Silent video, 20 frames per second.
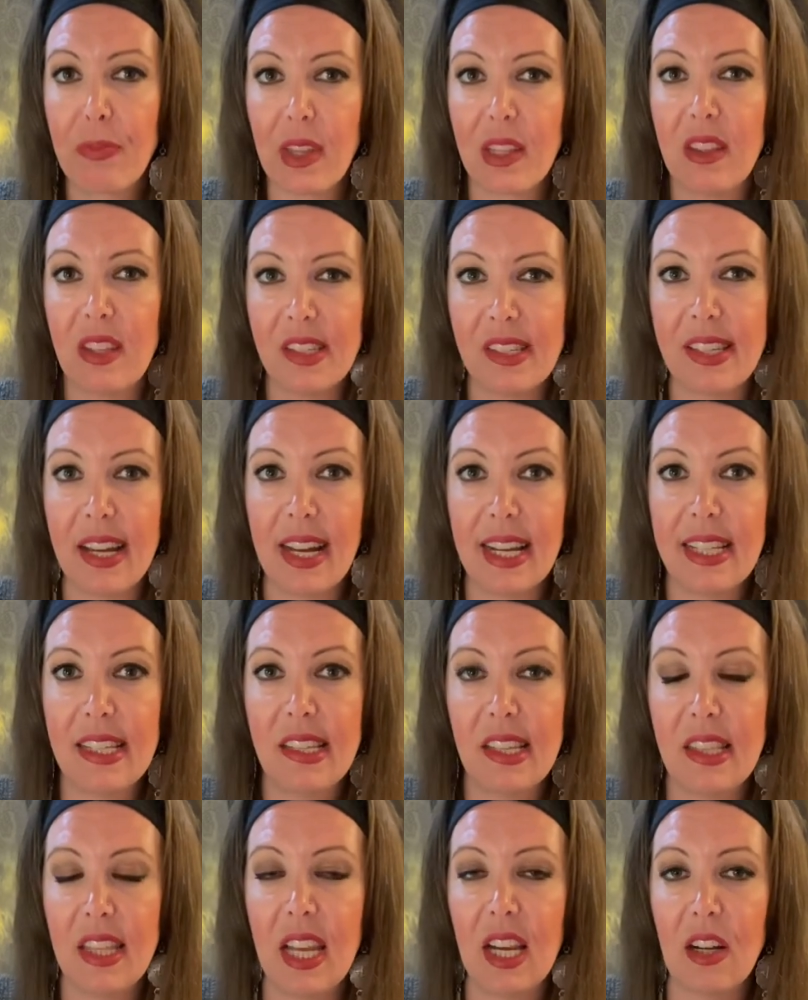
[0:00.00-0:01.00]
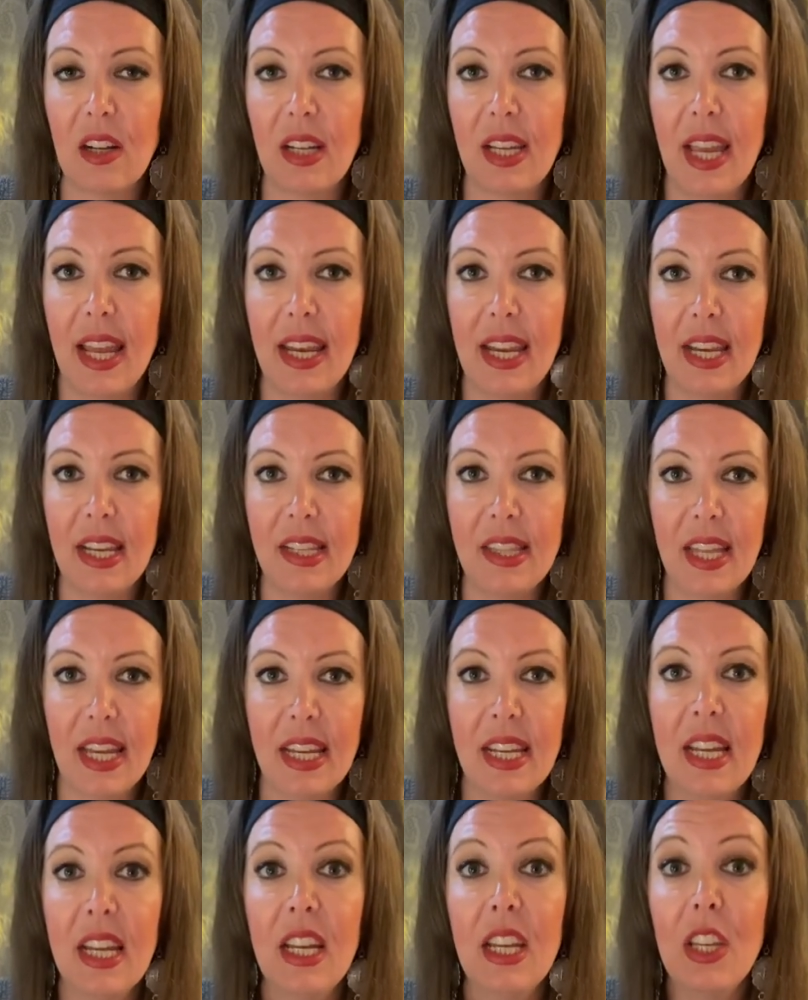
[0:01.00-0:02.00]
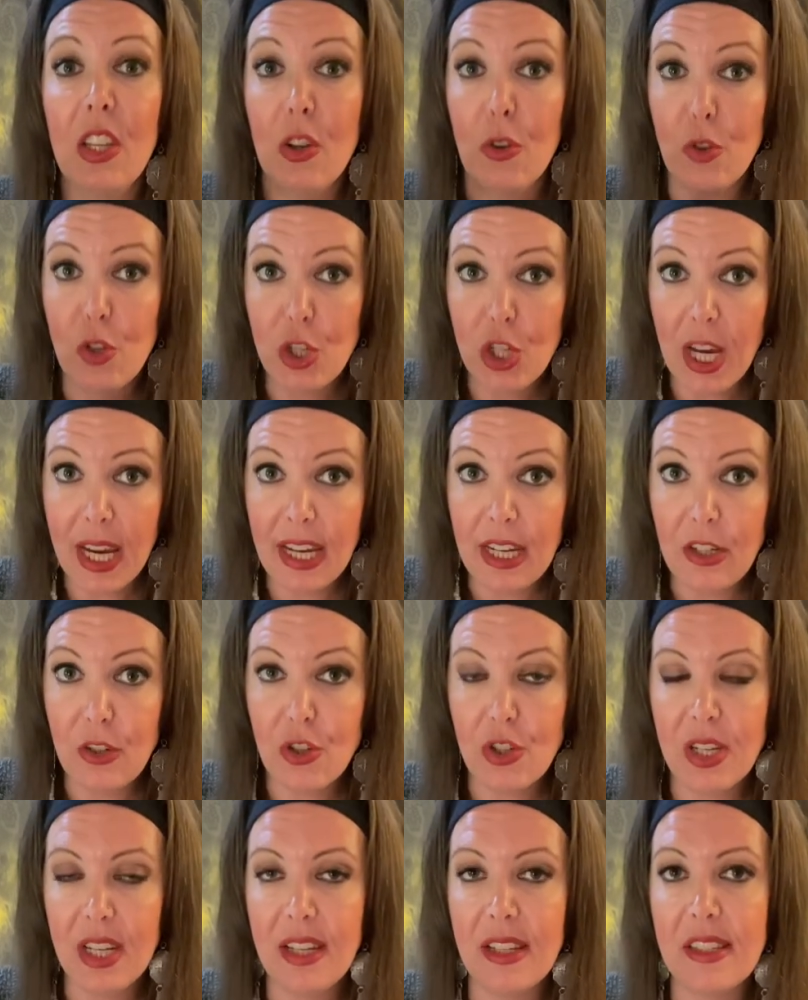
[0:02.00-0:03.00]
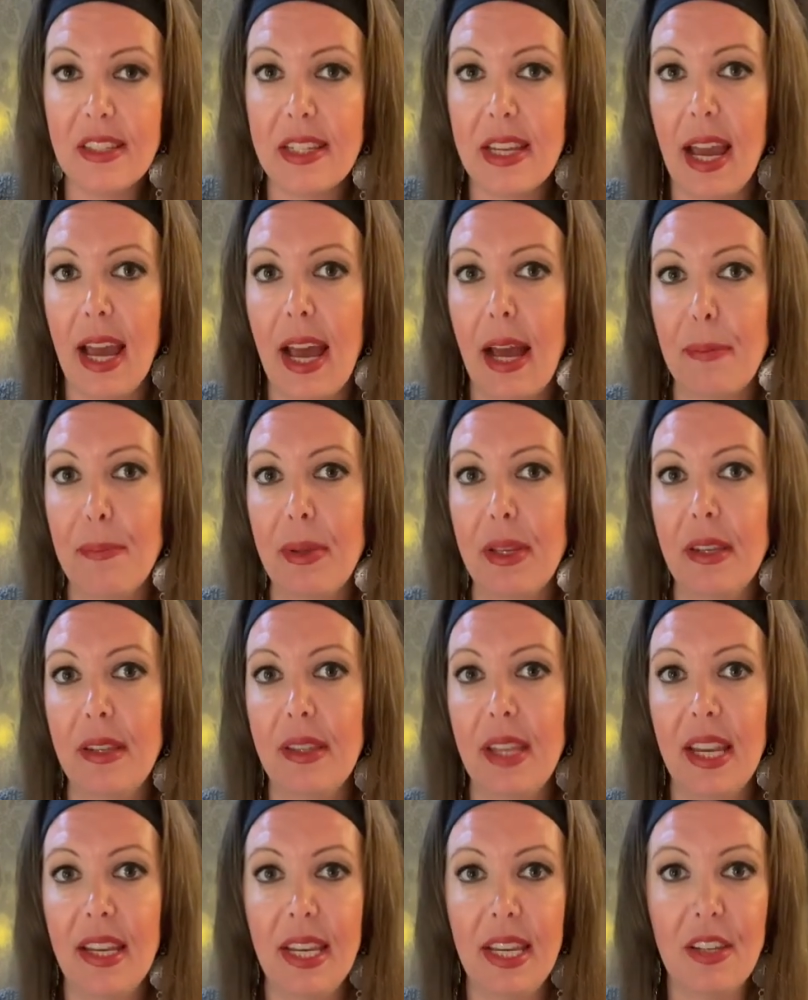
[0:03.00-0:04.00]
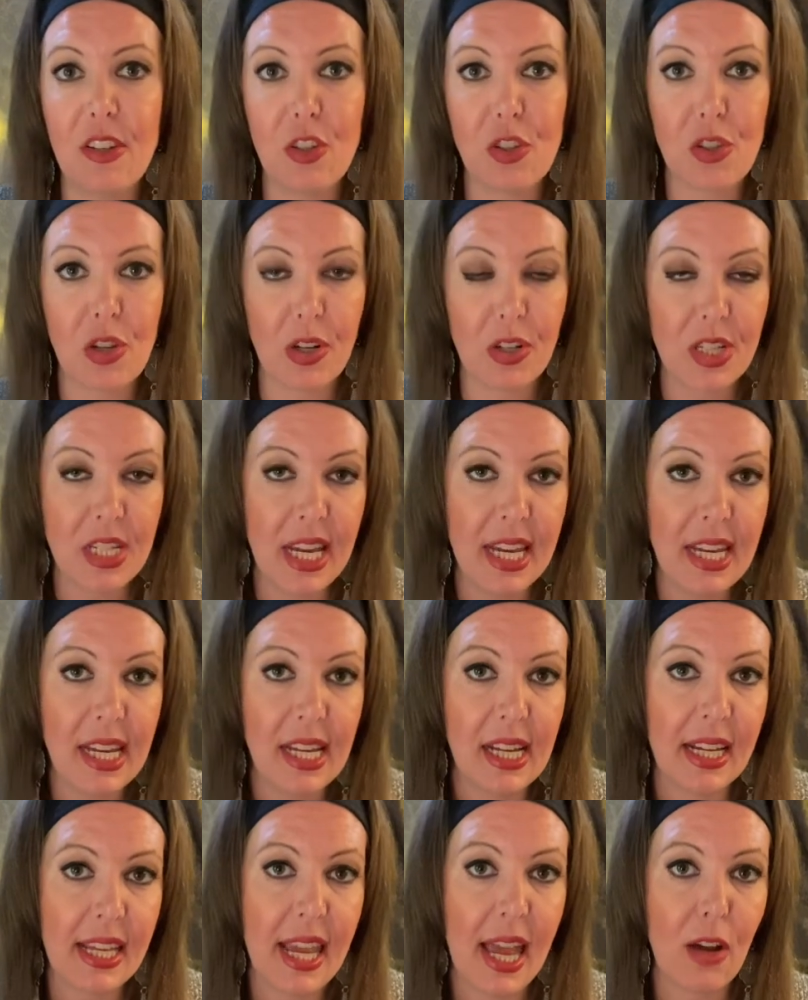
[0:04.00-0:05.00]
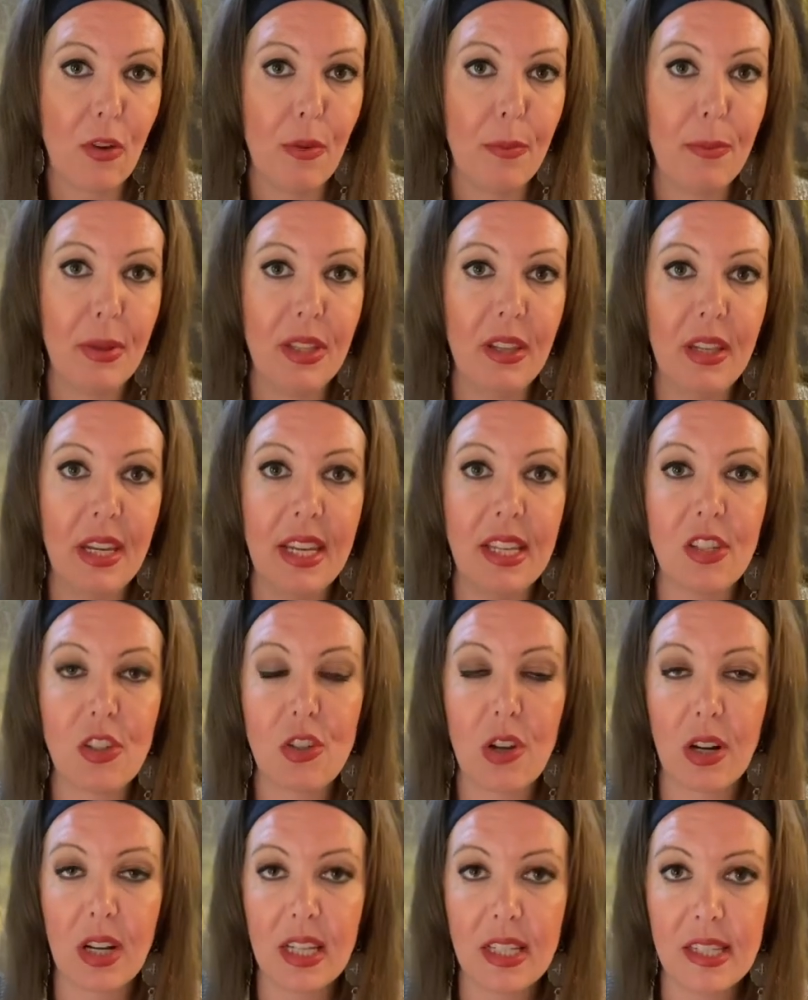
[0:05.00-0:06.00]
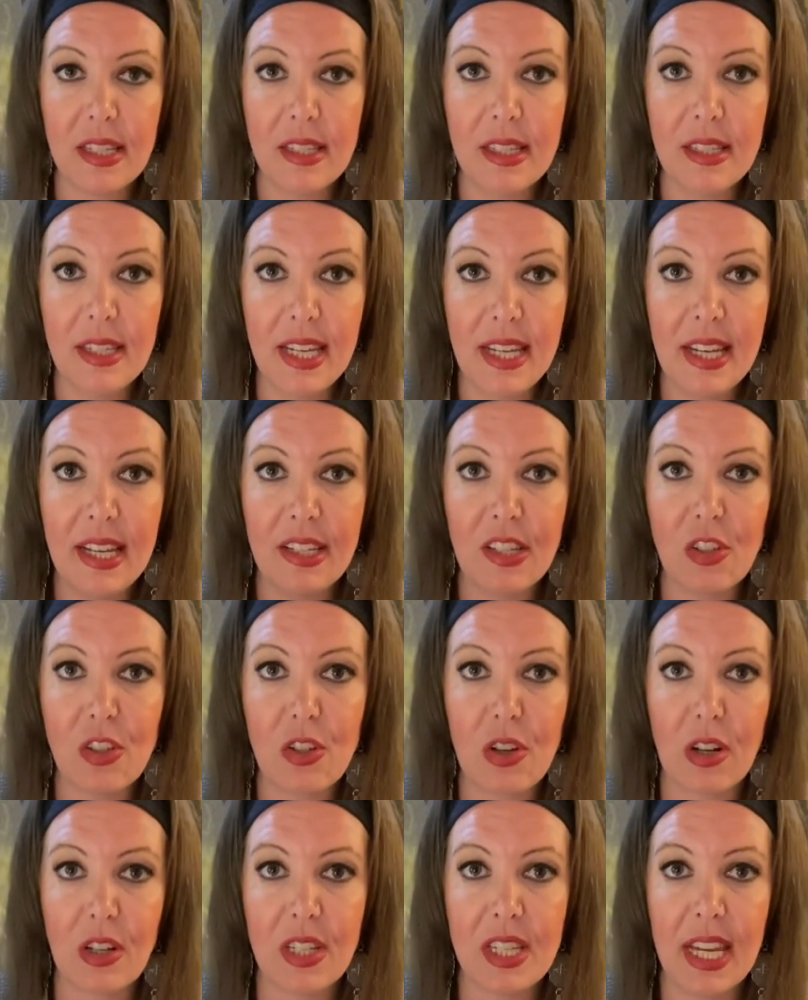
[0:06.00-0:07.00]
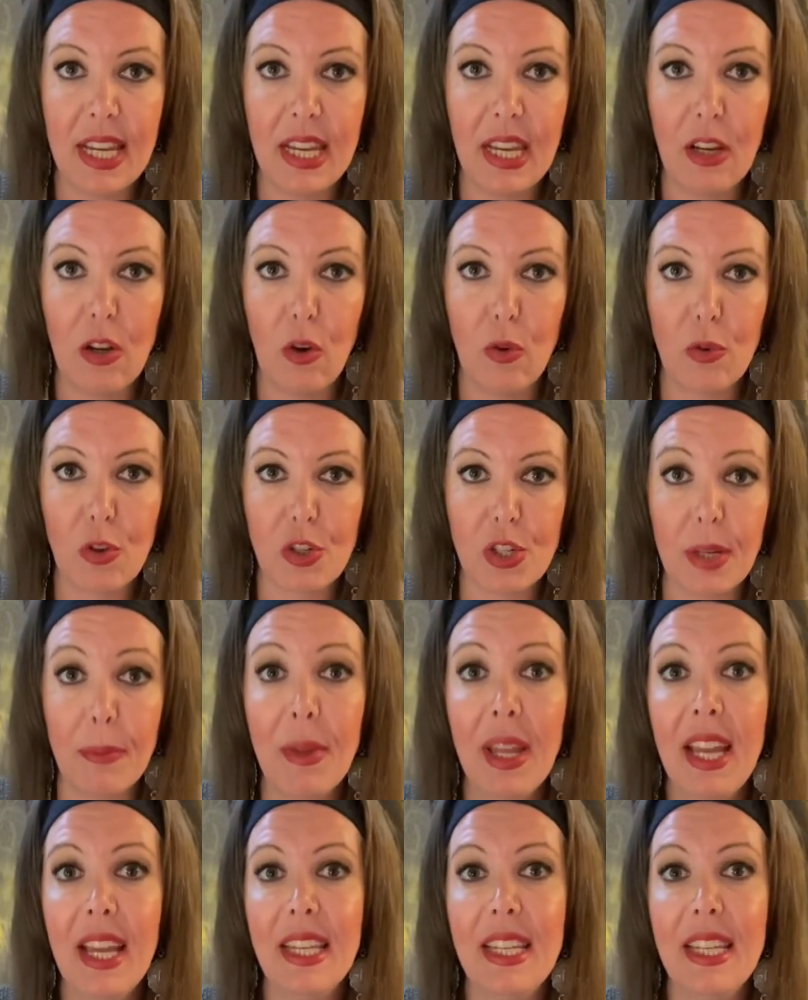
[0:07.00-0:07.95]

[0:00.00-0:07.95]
the signs that they are getting that you know change needs to happen they need to start taking accountability starting needing to start taking ownership